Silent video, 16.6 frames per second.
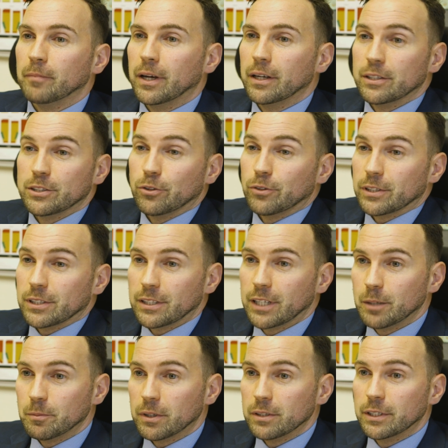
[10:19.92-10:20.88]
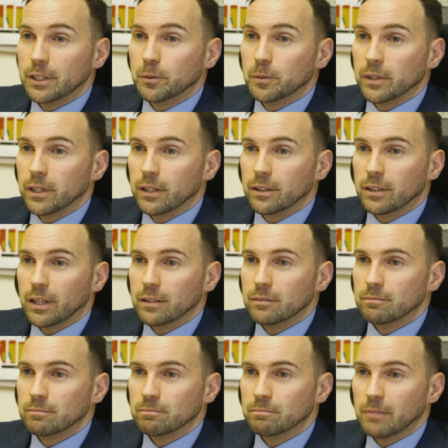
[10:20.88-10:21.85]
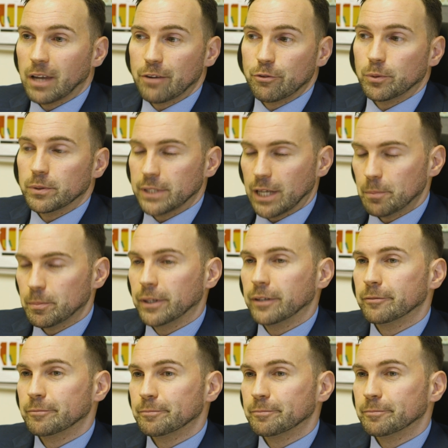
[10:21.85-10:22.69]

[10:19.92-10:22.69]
And as long as the team can deal with it, then everyone's happy.